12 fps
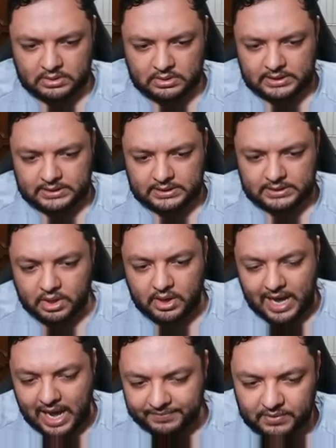He's either
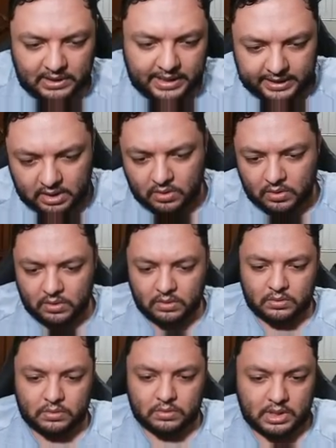gonna have to let it go
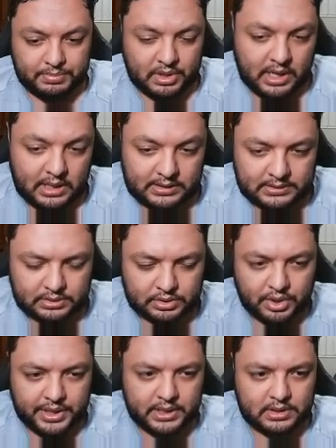or I'm gonna
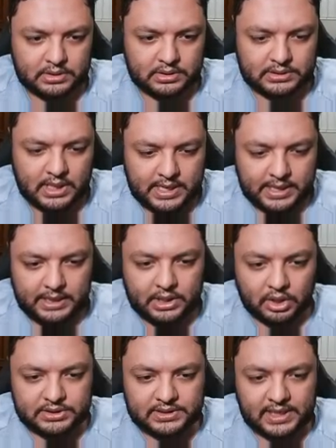destroy it because he
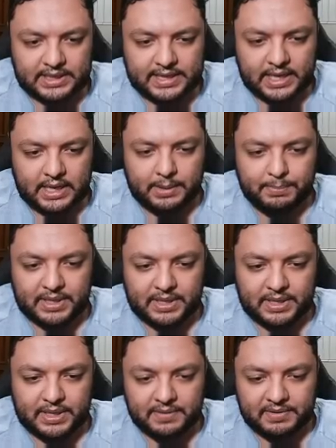does need the mill
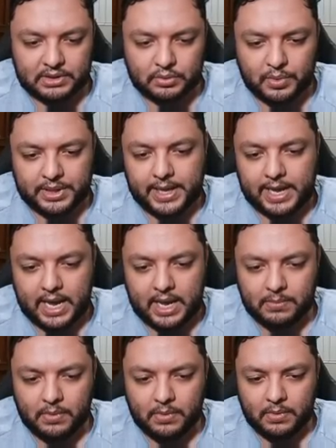seven to win the game.
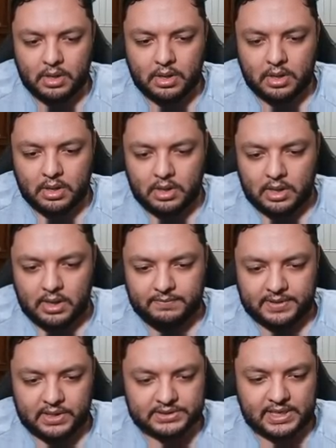If it
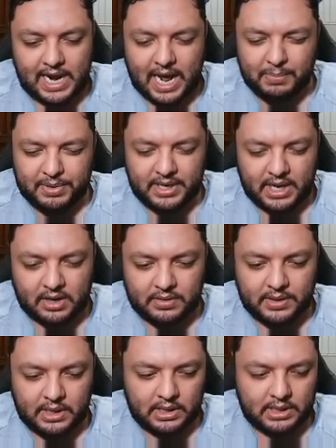doesn't happen, I don't
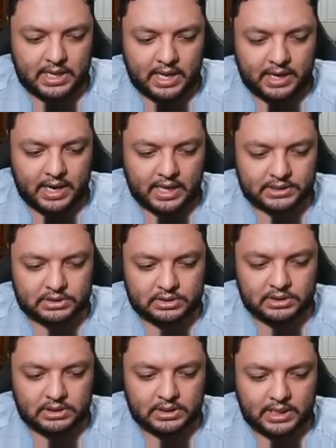think he can
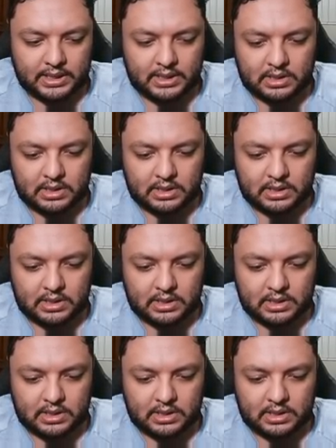actually like